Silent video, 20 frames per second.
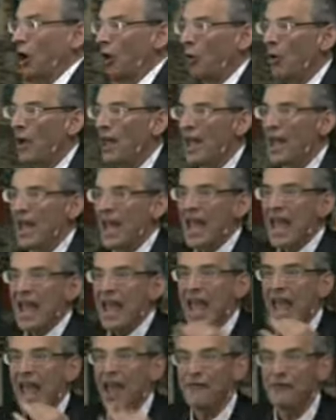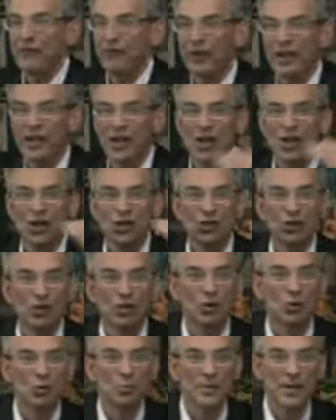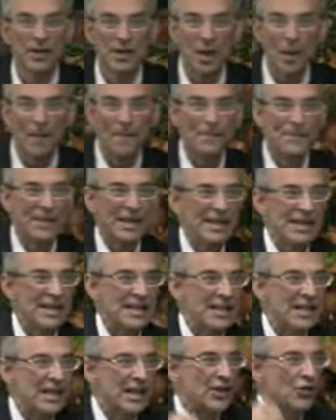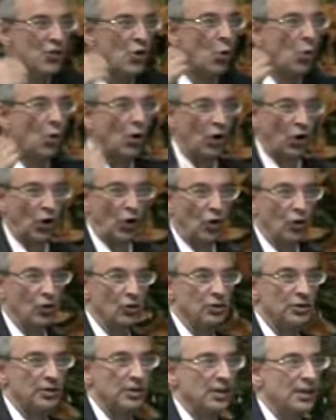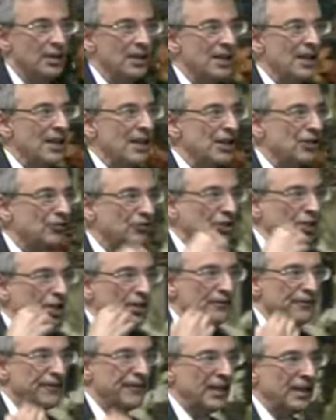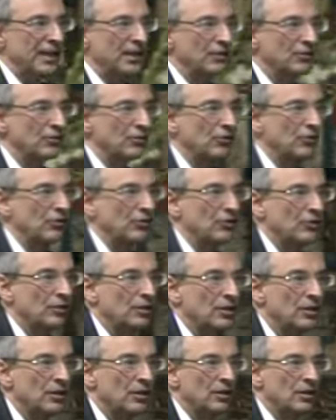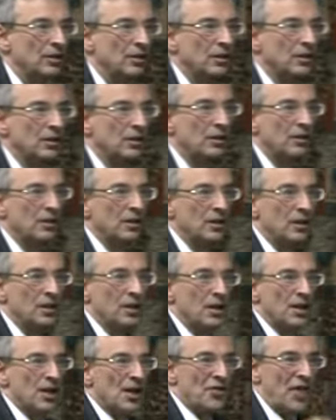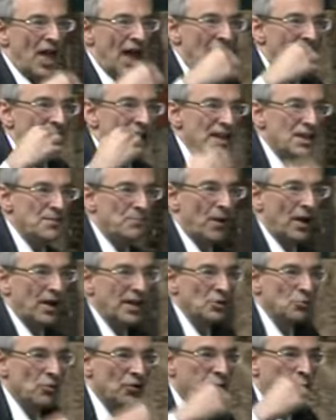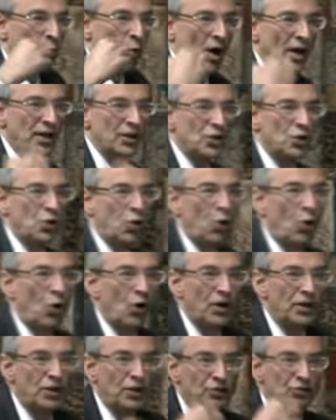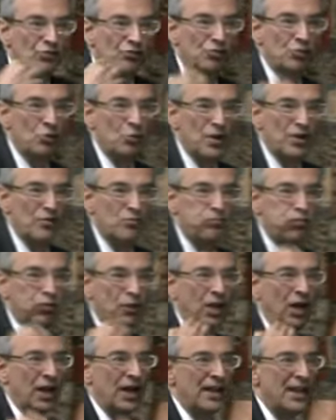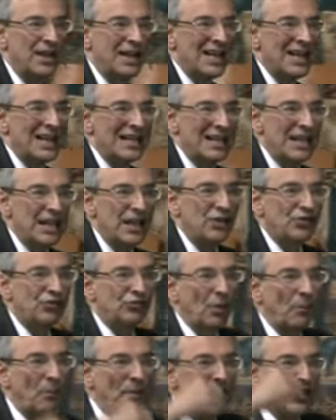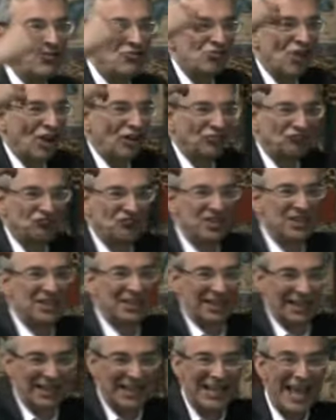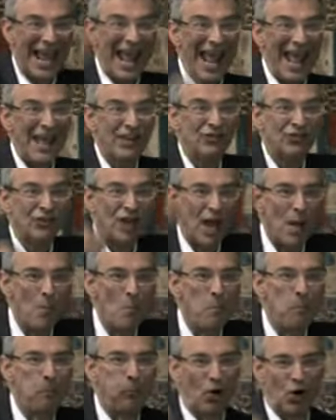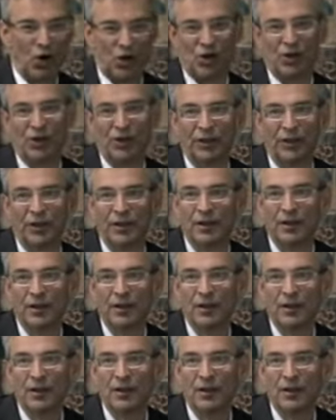So, every human being in the world is convinced that anybody with 1/4 Jewish blood needs to be just gassed and burned.